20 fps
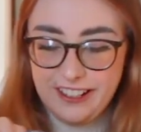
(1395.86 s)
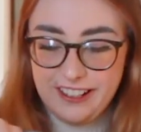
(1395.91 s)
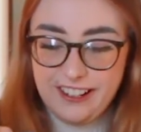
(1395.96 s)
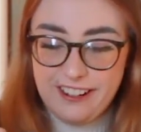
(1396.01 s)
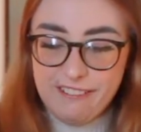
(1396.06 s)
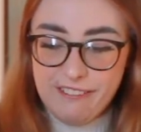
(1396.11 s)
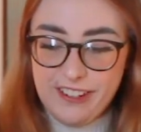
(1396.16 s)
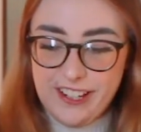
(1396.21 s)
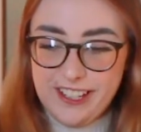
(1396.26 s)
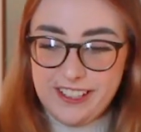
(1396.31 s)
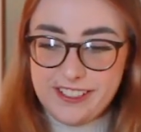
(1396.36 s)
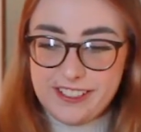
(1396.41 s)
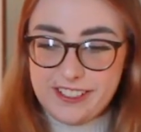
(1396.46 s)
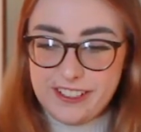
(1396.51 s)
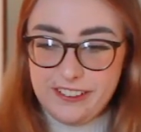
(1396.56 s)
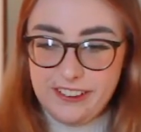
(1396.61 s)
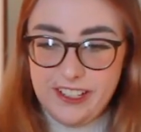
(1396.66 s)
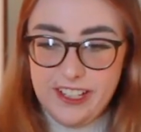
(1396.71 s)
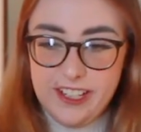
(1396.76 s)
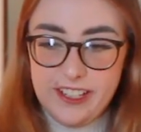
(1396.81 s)
All right,
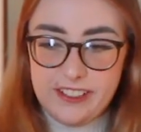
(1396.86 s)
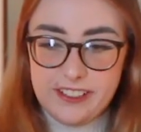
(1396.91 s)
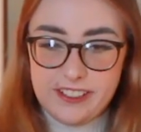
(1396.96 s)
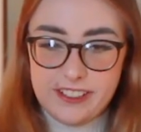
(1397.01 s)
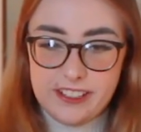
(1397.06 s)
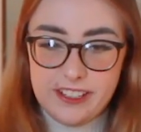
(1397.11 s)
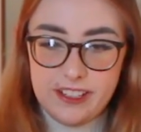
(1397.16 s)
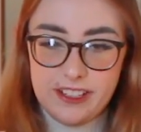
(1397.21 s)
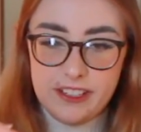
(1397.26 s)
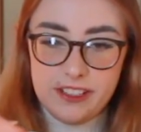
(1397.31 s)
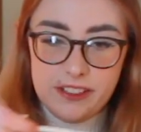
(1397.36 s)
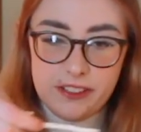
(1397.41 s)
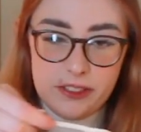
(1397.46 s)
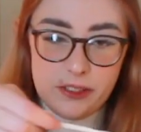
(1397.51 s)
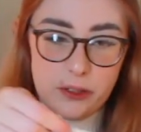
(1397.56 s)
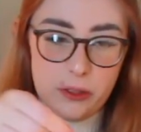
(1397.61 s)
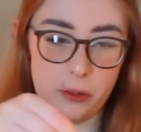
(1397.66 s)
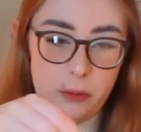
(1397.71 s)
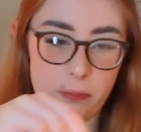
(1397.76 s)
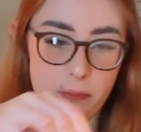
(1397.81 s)
so let's
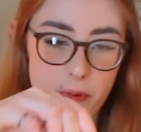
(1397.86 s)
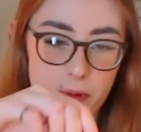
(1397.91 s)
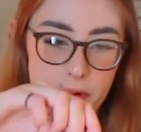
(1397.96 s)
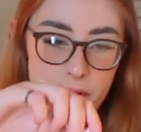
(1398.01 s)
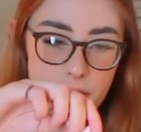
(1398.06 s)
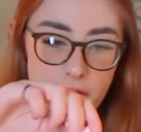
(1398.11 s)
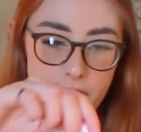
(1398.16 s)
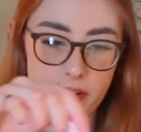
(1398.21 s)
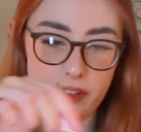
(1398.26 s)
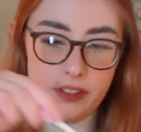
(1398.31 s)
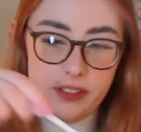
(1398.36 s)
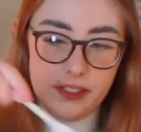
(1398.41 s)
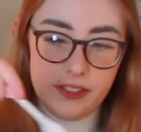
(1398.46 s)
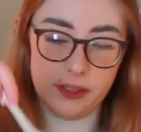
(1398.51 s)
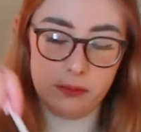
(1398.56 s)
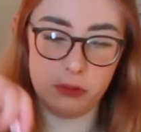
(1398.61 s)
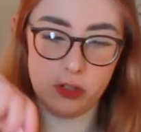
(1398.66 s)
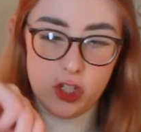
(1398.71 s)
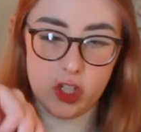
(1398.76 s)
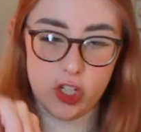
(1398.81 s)
scoop
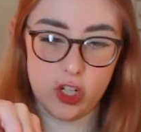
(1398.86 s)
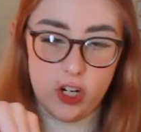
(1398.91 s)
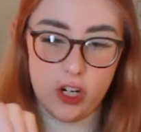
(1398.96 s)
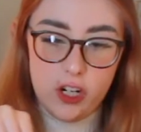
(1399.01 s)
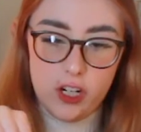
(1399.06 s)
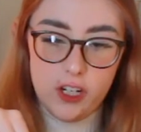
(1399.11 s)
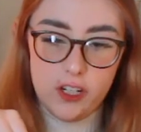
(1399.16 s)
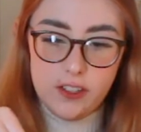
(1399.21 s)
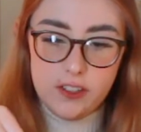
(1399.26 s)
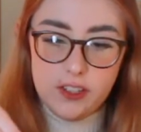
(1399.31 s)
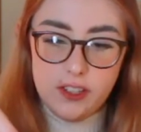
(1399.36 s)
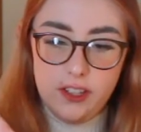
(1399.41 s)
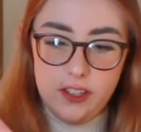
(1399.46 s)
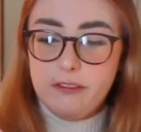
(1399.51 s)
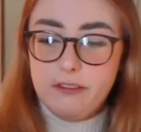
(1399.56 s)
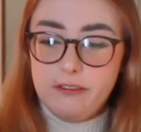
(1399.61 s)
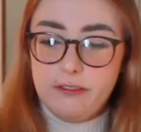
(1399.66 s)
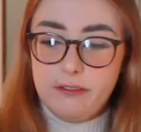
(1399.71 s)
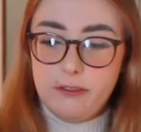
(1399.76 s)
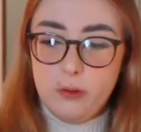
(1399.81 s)
some sugar into the
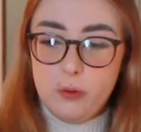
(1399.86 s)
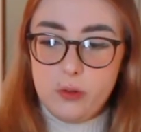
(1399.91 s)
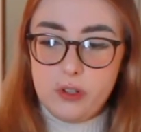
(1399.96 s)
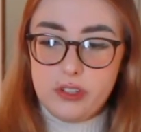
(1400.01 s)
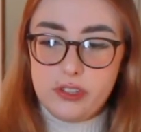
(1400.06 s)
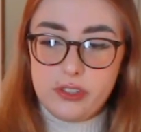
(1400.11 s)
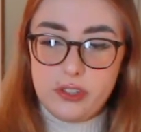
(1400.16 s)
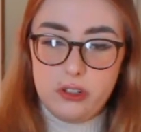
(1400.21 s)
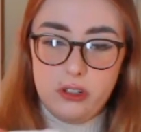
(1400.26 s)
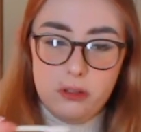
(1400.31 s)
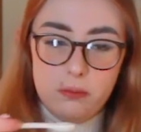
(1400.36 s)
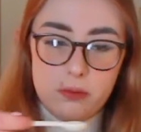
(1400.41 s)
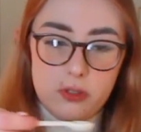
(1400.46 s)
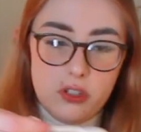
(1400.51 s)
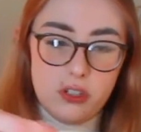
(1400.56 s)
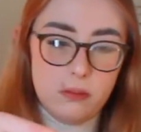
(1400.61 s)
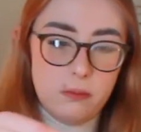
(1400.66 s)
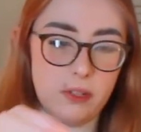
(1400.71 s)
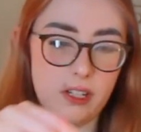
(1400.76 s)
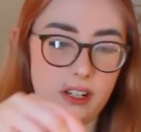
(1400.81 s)
4 scoops
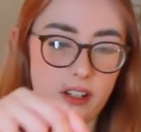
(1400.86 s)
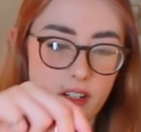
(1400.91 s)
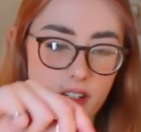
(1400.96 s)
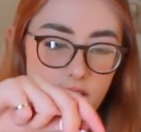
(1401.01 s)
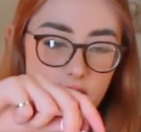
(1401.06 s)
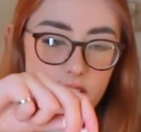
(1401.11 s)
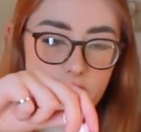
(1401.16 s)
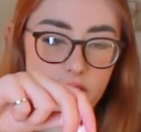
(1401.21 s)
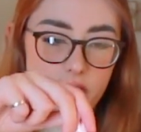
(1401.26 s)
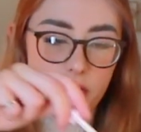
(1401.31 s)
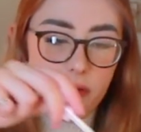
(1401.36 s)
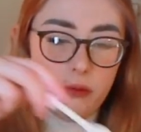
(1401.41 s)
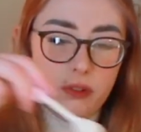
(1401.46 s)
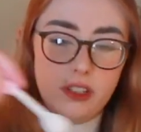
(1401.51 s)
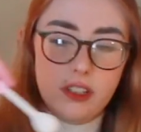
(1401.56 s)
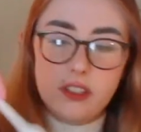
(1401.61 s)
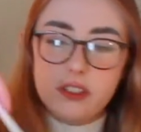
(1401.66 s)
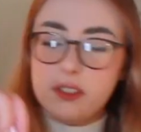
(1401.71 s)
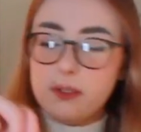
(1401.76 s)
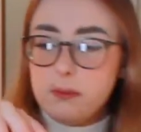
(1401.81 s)
should be good. I don't
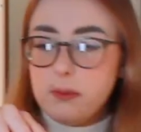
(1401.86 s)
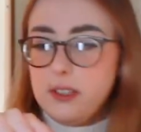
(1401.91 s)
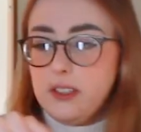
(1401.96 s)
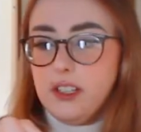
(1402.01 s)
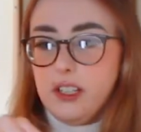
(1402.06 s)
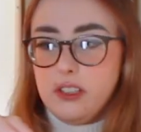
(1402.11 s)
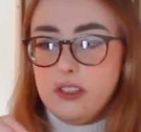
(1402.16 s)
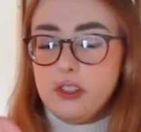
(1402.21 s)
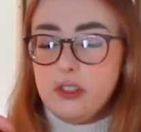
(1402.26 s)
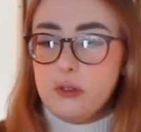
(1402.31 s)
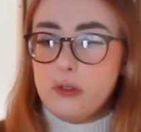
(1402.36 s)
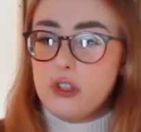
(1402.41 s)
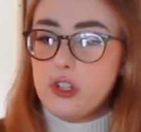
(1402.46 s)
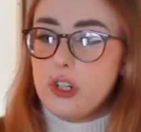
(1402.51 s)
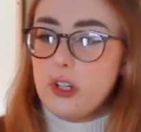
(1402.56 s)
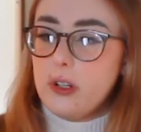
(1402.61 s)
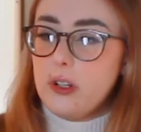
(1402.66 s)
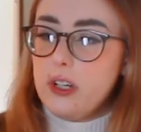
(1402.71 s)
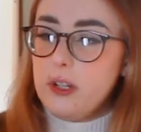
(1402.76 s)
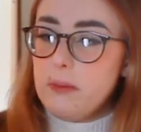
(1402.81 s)
want it to be like too
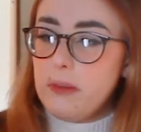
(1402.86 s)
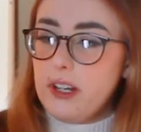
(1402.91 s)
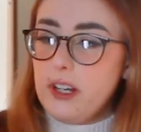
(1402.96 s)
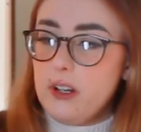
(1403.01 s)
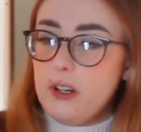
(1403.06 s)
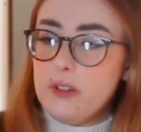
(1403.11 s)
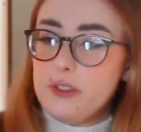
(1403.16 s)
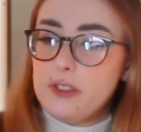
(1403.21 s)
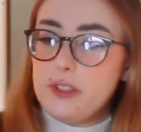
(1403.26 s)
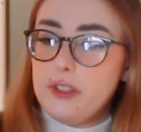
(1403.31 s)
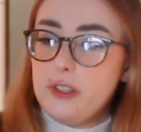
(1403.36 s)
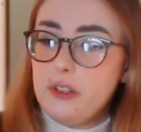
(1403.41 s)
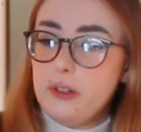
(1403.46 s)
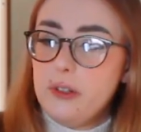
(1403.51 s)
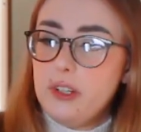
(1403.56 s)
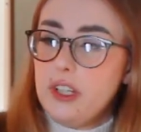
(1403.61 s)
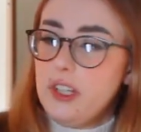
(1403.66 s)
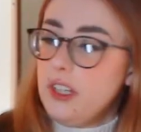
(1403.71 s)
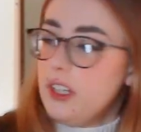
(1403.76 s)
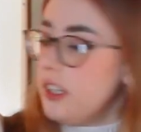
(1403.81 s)
sugary, but I also,
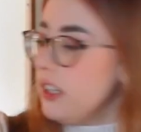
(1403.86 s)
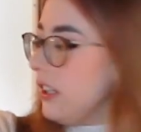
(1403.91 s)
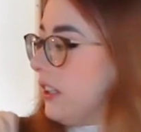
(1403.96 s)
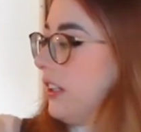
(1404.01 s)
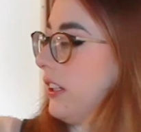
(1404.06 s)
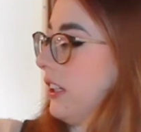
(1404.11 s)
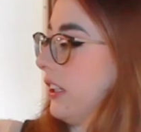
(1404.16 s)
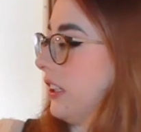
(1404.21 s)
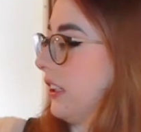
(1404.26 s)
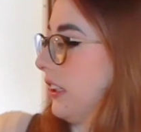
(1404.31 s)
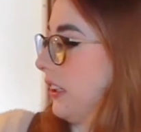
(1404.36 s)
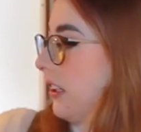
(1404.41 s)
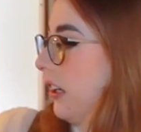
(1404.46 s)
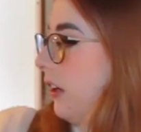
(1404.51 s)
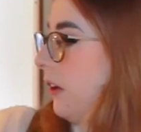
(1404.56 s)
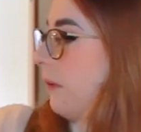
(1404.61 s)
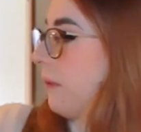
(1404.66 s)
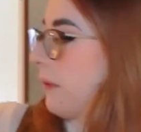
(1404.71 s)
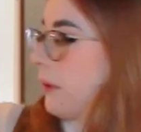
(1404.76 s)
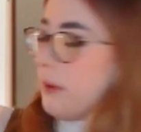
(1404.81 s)
you
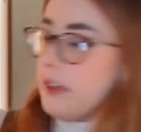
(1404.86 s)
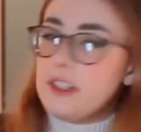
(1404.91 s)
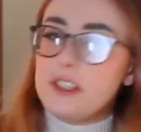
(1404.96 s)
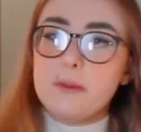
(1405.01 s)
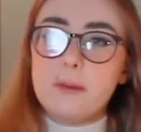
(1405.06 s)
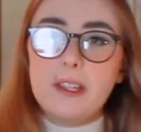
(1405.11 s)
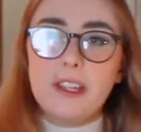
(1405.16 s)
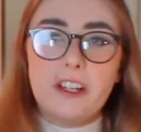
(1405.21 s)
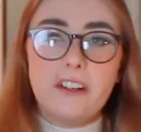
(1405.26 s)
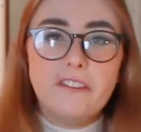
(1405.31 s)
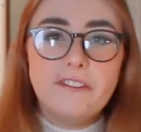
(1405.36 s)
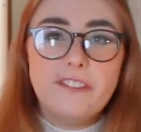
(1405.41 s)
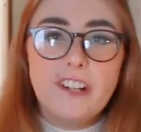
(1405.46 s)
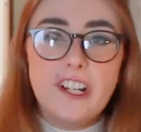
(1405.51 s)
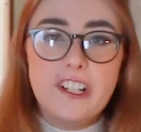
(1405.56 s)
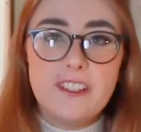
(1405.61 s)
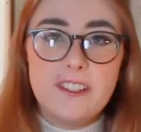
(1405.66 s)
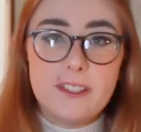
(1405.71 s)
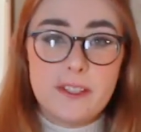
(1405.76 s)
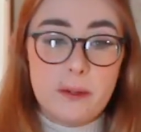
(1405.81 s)
know, I want it to be like a
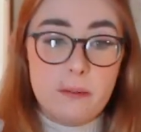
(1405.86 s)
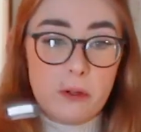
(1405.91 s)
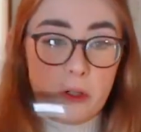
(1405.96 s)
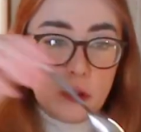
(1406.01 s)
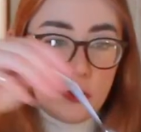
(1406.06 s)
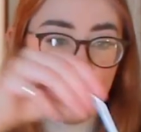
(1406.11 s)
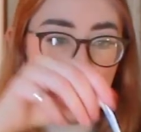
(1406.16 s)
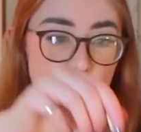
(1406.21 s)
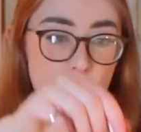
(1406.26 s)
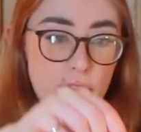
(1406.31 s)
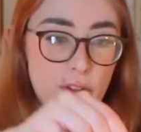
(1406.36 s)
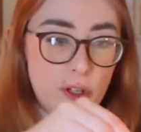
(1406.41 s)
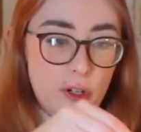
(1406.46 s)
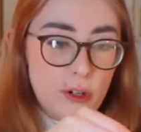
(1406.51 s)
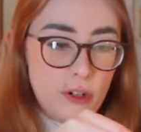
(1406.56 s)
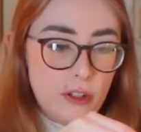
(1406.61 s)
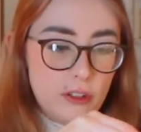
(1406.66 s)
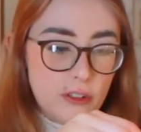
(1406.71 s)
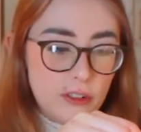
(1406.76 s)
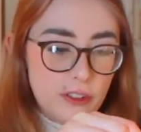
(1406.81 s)
fun summer drink for the
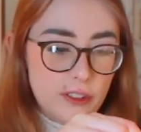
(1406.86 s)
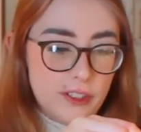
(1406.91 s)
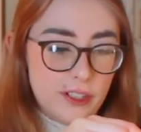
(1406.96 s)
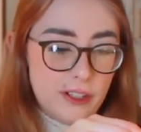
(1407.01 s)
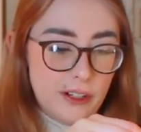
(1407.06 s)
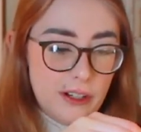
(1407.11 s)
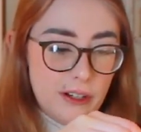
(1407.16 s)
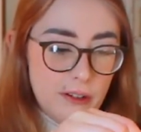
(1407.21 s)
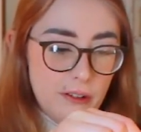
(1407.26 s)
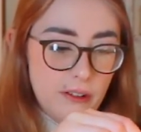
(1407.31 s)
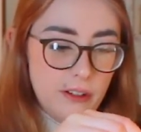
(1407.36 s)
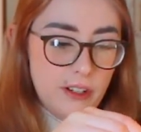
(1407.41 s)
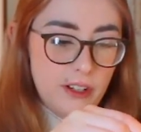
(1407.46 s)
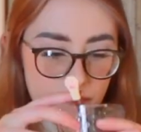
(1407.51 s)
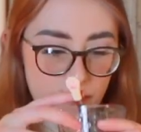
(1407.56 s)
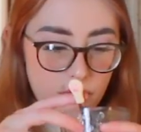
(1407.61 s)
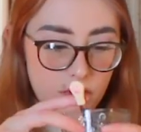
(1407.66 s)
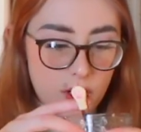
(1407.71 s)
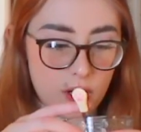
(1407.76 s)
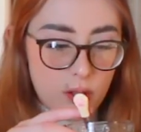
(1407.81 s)
girls, you know?
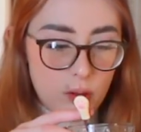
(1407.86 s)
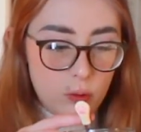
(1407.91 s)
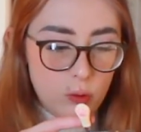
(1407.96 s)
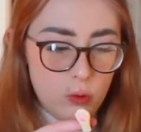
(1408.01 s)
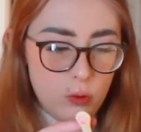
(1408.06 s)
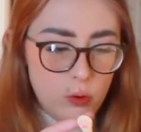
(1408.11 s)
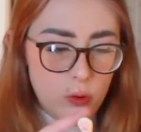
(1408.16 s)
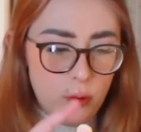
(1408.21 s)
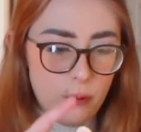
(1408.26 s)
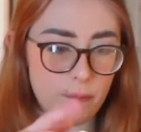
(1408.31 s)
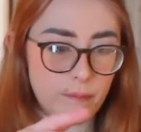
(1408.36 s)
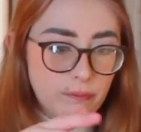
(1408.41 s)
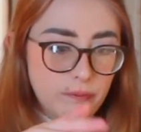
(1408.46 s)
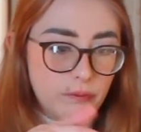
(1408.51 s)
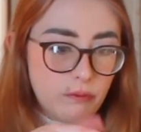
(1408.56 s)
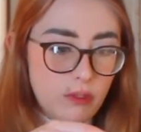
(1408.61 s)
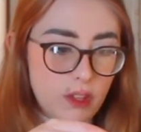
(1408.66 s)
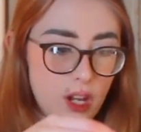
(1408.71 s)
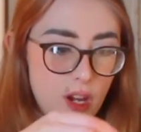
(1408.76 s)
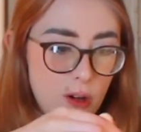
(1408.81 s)
Ooh,
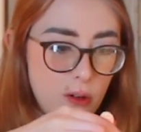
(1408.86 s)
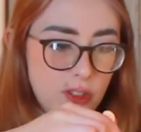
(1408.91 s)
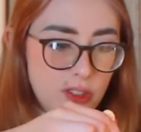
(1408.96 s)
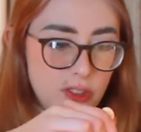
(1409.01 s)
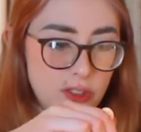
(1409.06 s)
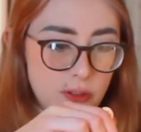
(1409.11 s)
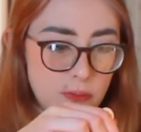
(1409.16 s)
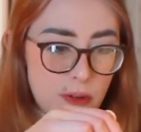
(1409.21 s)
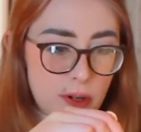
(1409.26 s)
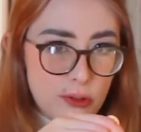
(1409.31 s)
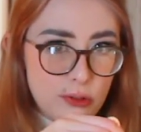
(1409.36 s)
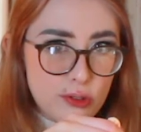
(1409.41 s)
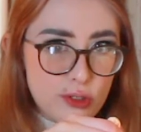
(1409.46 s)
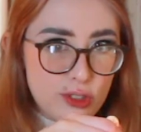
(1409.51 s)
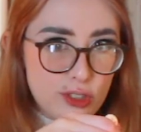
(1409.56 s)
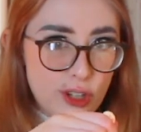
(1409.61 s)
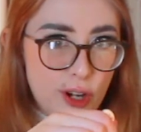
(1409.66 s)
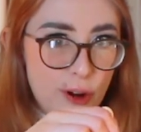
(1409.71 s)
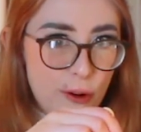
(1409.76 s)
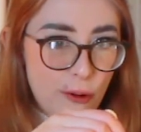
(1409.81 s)
oh, it smells
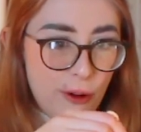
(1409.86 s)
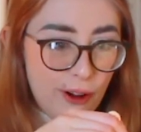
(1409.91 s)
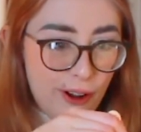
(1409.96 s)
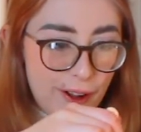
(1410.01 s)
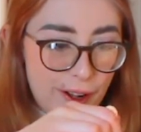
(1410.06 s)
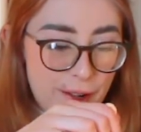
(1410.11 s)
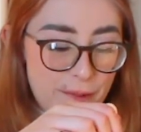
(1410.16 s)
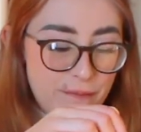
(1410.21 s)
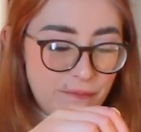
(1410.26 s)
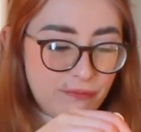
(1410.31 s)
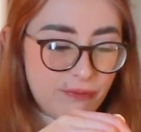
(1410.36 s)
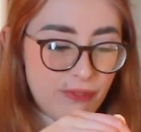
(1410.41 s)
so good.